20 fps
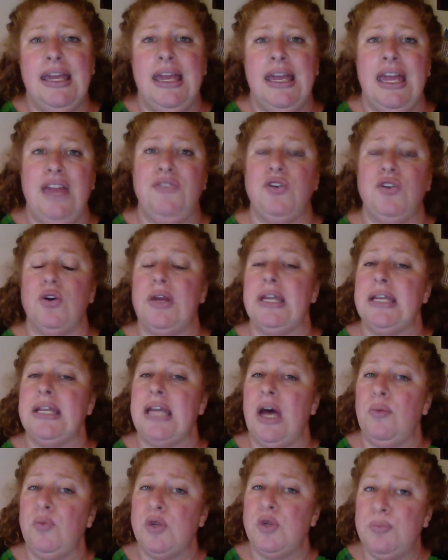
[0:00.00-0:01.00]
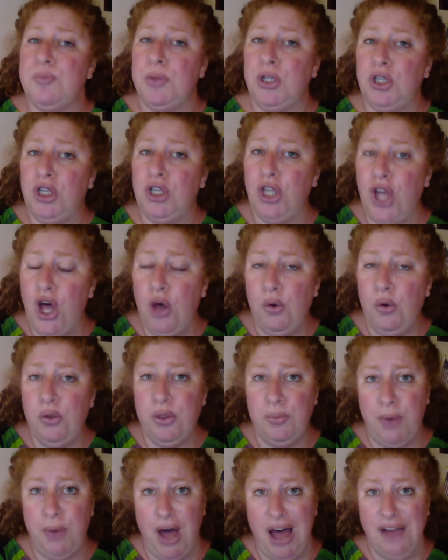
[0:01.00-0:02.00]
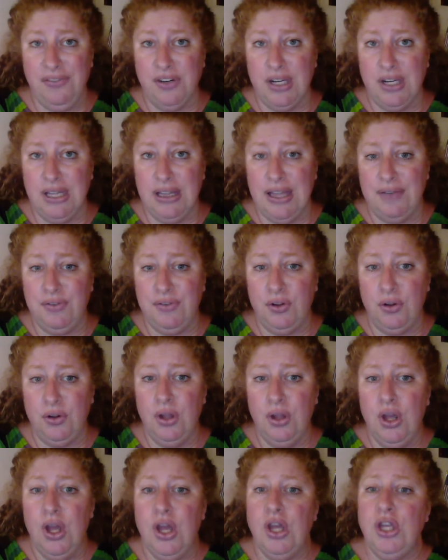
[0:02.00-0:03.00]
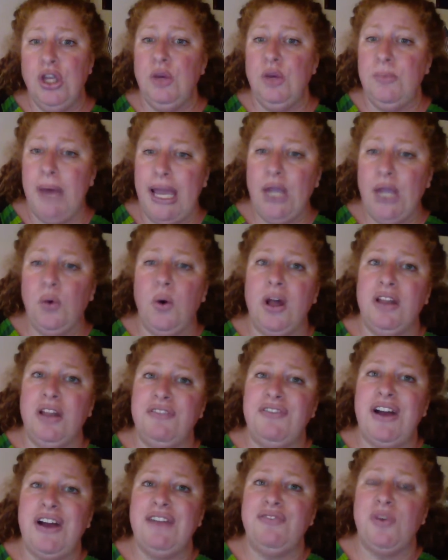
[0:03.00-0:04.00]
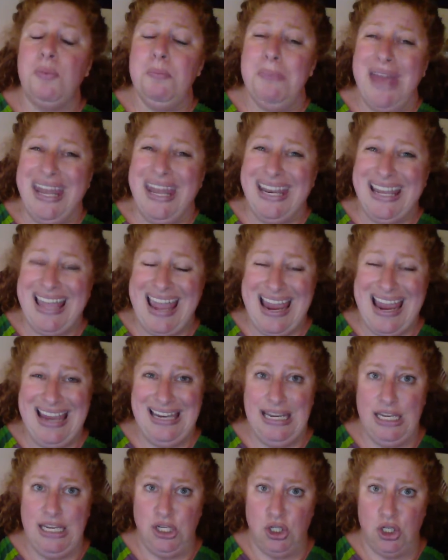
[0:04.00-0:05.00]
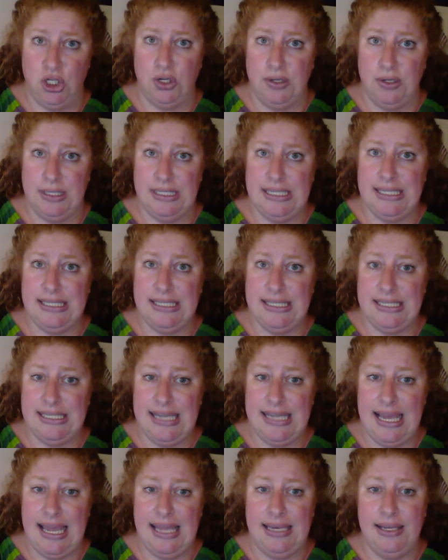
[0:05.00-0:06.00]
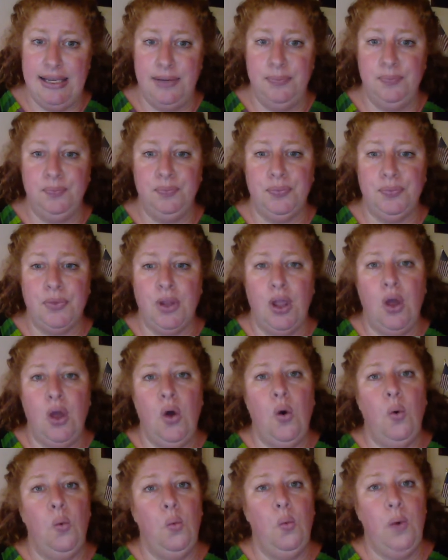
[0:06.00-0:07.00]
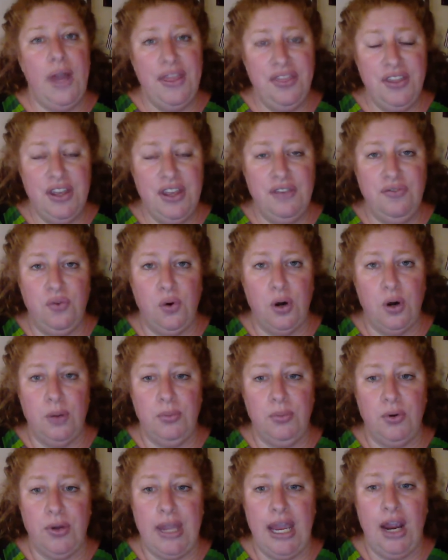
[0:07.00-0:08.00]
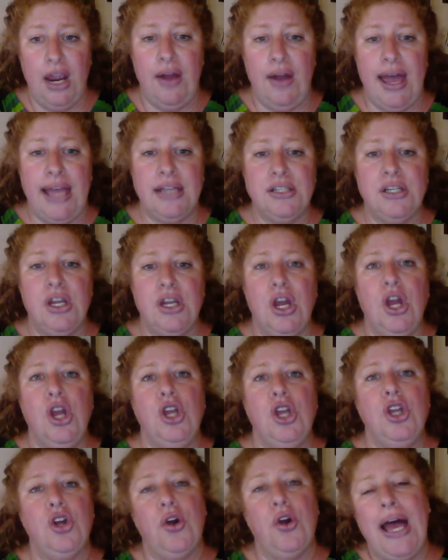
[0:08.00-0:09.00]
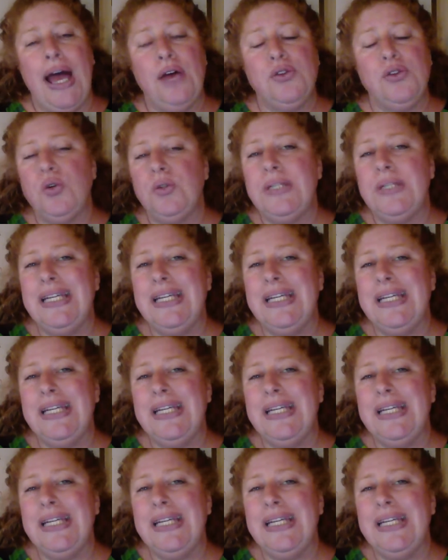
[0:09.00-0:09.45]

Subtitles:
If your income was below the poverty level, you might qualify for Medicaid insurance instead. With the Affordable Care Act, your household